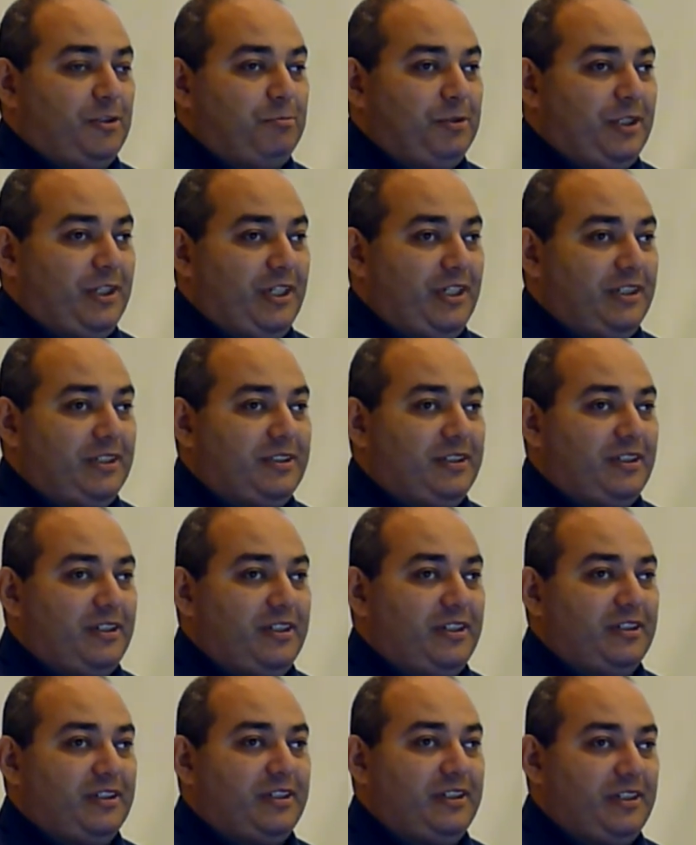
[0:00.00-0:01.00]
you
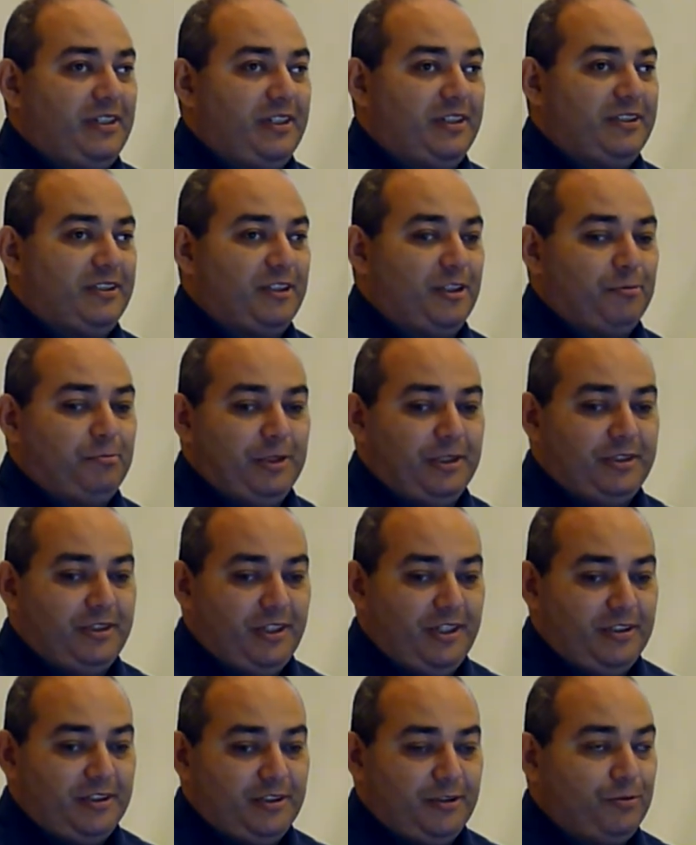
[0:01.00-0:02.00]
collect the
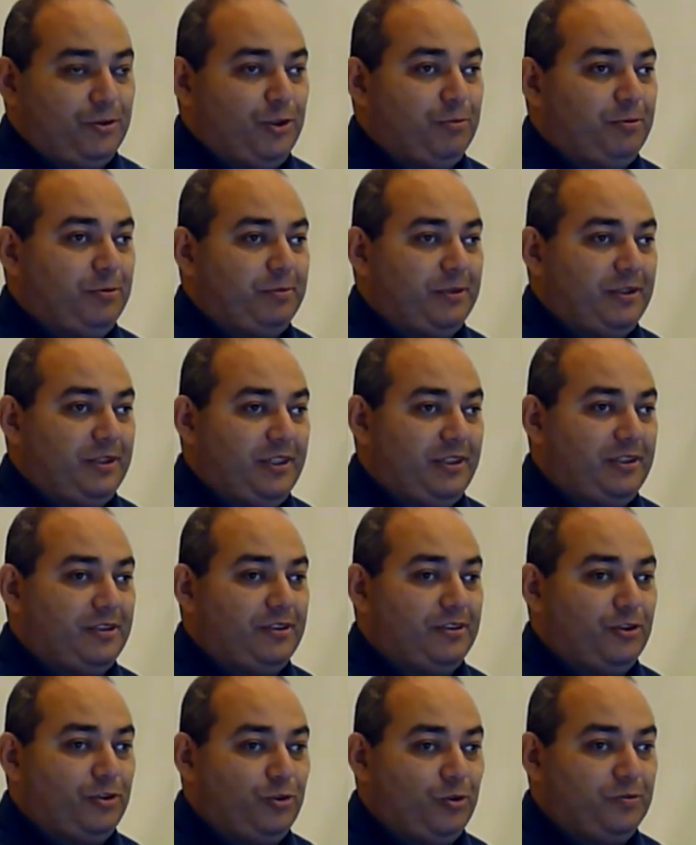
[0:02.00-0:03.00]
backtraces
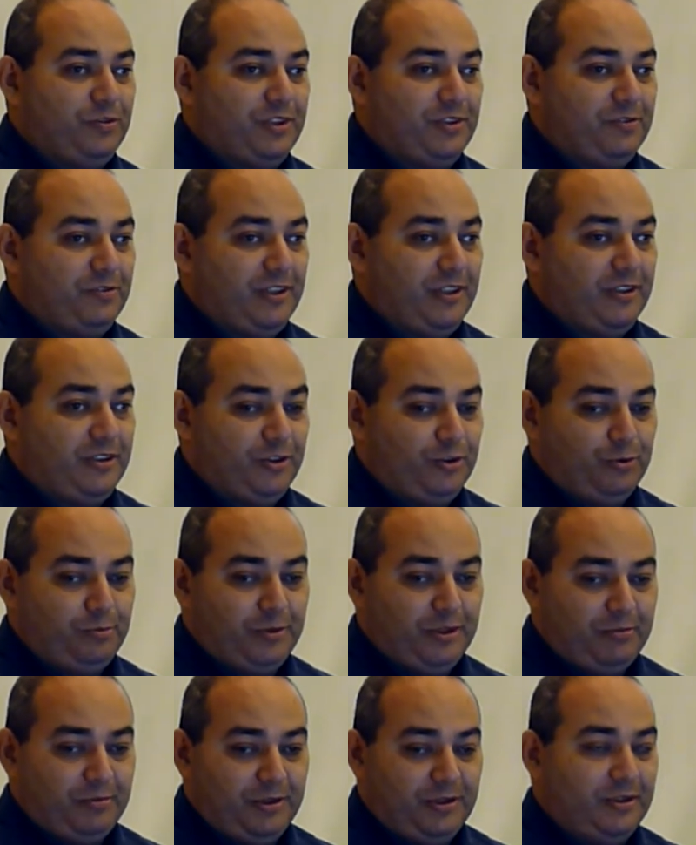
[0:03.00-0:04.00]
set to
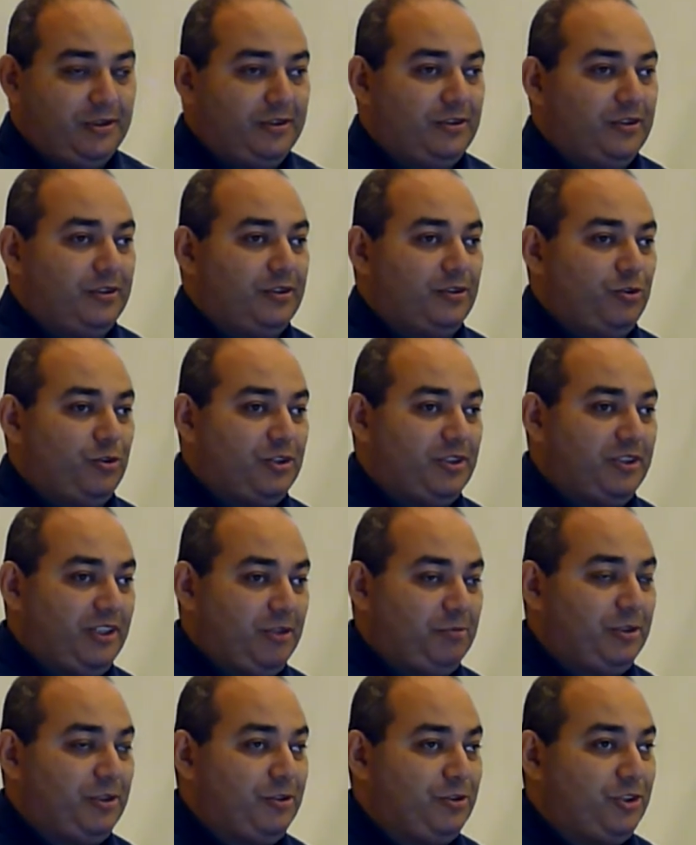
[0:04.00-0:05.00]
understand who
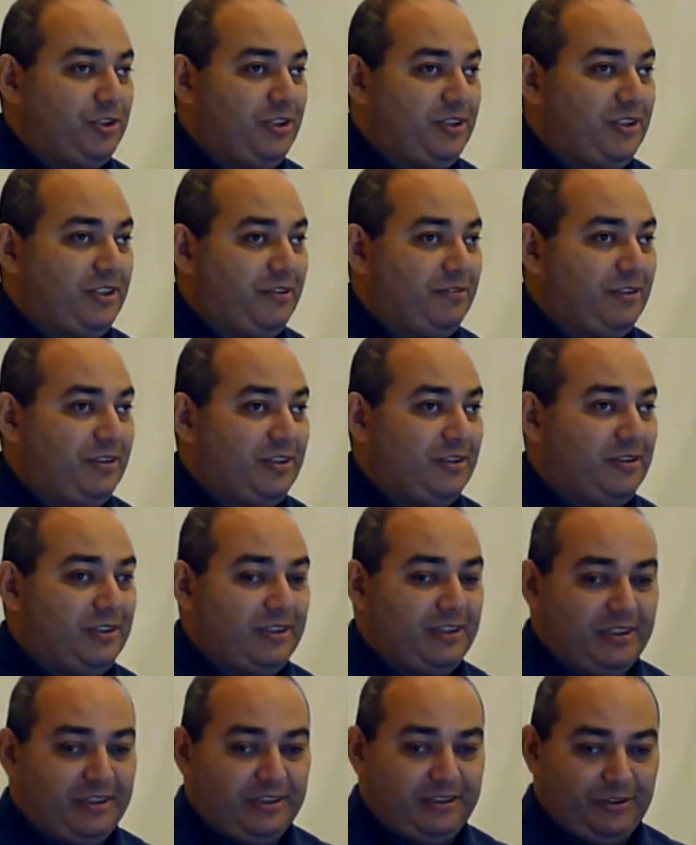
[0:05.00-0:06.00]
generates memory,
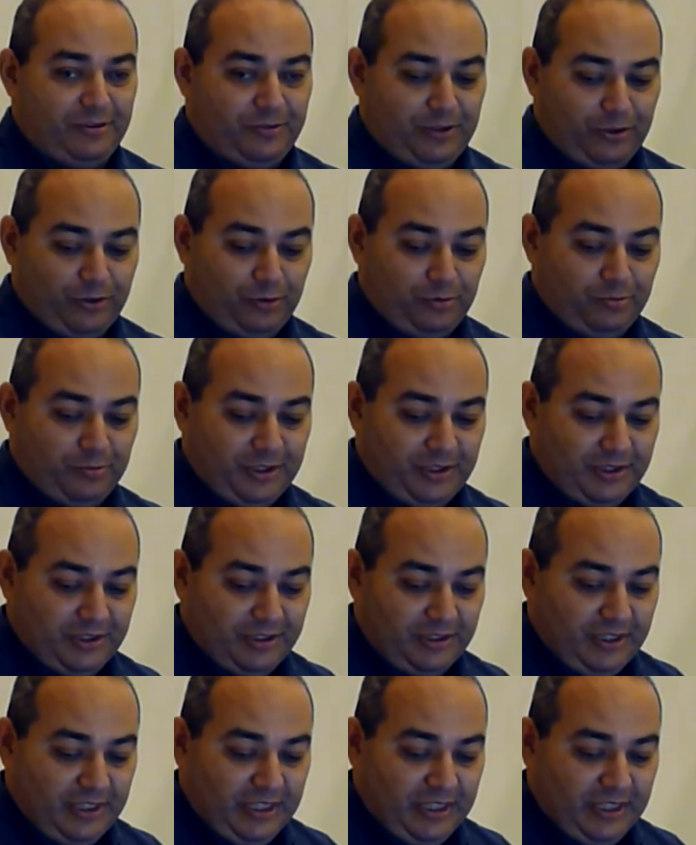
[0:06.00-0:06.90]
where to put the allocator.